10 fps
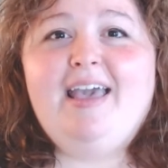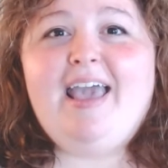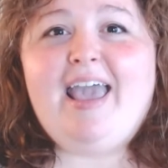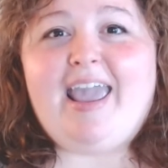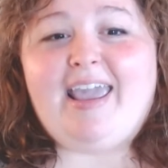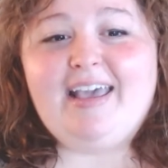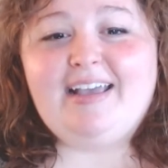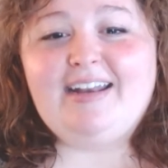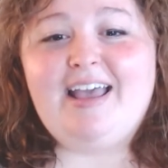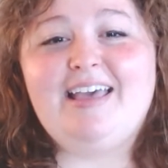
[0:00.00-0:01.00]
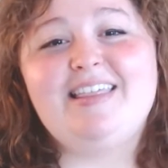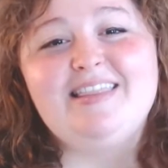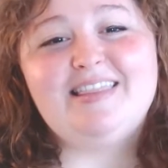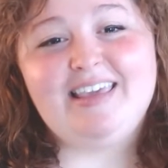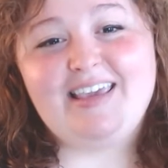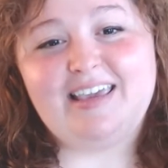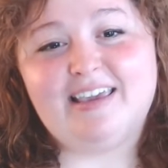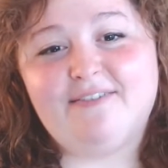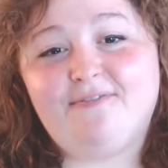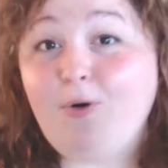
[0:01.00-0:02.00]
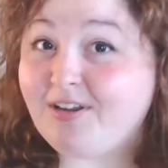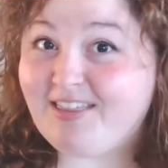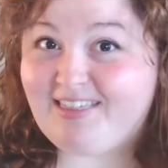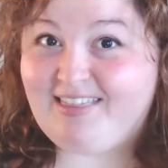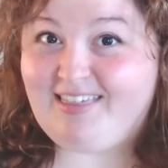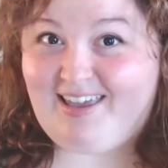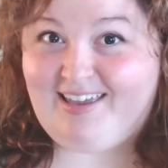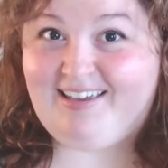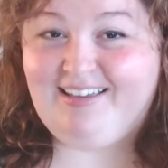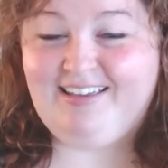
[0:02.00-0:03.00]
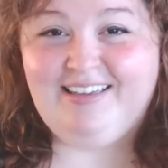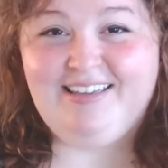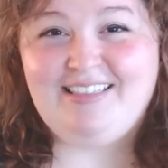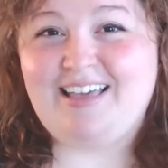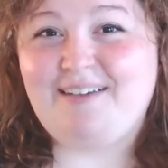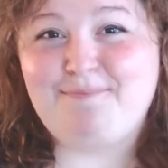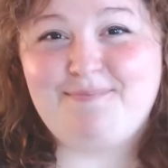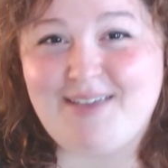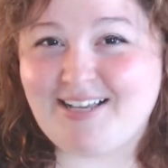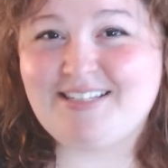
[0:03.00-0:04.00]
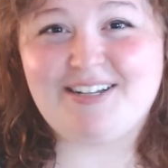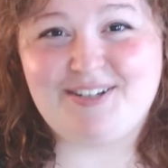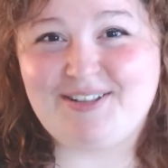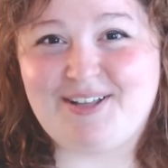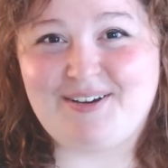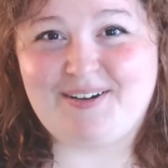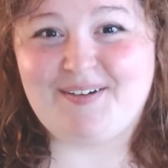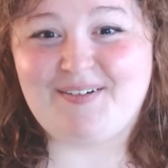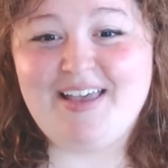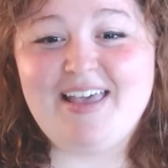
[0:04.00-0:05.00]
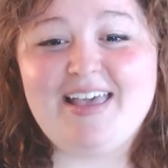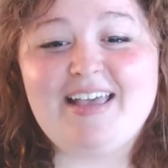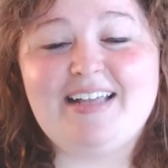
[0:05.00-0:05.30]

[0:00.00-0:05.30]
And the fourth thing that makes a good logo, it